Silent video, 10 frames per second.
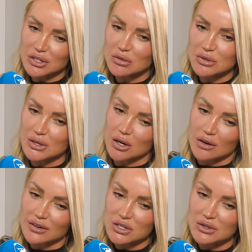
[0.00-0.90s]
It comes with a
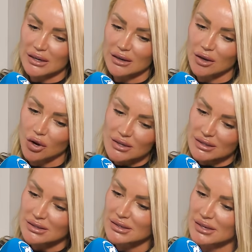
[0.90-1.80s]
lot of issues. Like a lot of
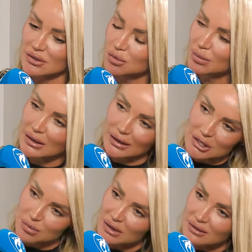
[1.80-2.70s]
dancers end up being
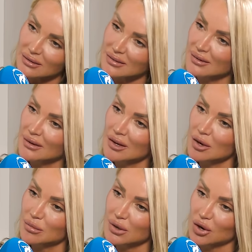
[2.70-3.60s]
lesbians
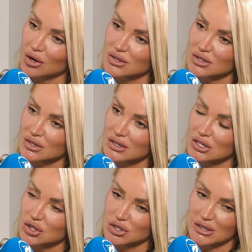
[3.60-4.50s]
because
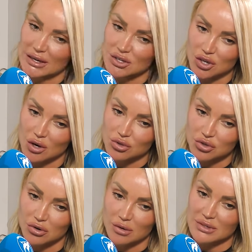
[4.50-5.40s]
you're just like so
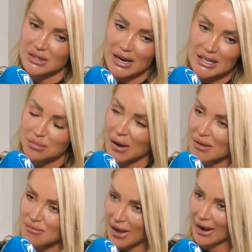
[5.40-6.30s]
traumatized
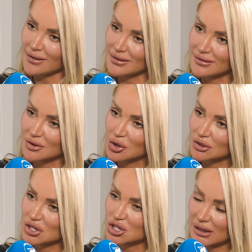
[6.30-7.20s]
by men and all
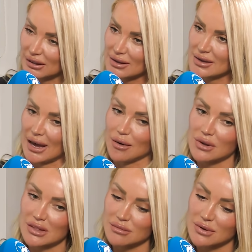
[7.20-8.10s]
the shit that you get
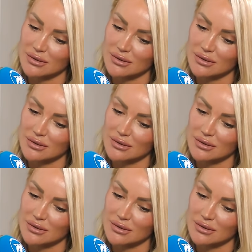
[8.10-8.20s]
with them.